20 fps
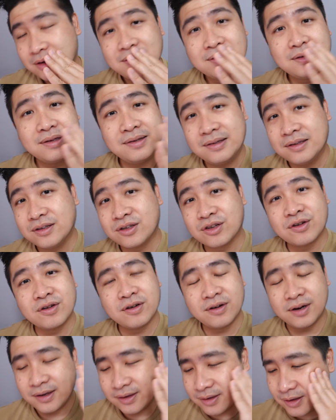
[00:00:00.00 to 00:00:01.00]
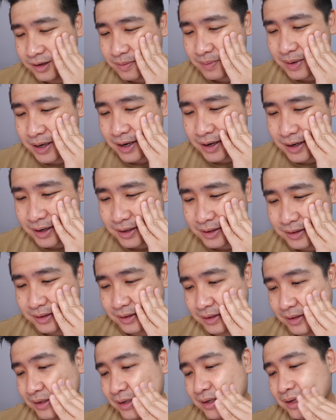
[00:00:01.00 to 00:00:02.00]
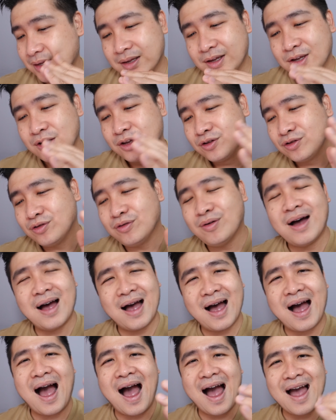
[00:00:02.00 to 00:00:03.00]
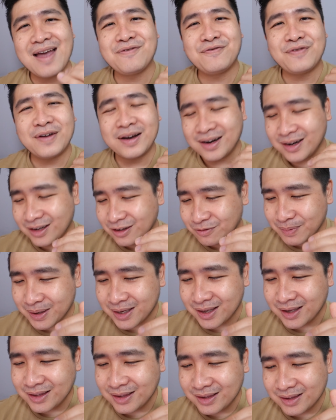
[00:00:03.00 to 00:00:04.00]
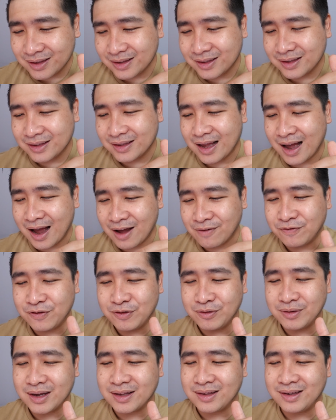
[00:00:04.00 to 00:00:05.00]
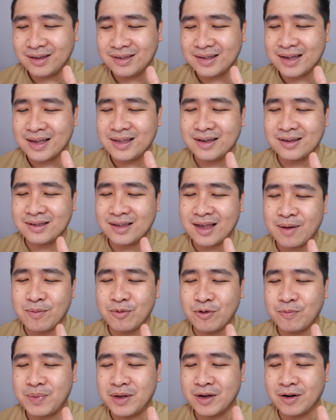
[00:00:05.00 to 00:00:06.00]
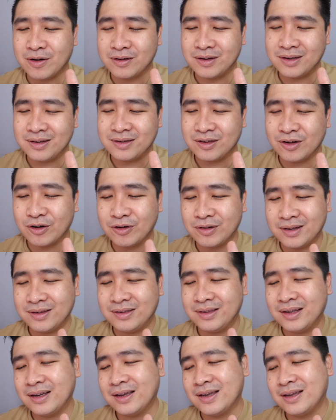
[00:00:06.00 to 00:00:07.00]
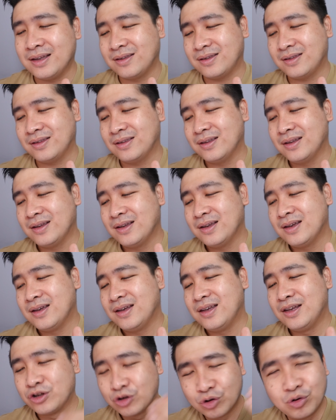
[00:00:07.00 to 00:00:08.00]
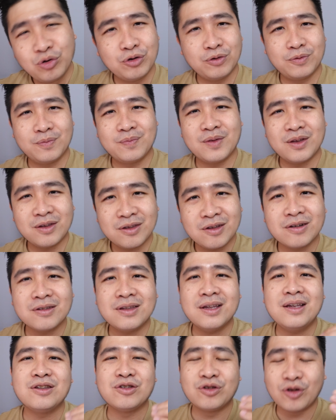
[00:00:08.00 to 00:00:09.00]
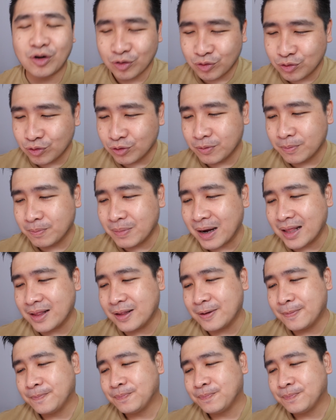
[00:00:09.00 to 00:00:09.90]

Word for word: this is crazy, man. So, I frankly speaking, I feel that this 10 years MOP, all this thing is good. It's not saying it's not good, but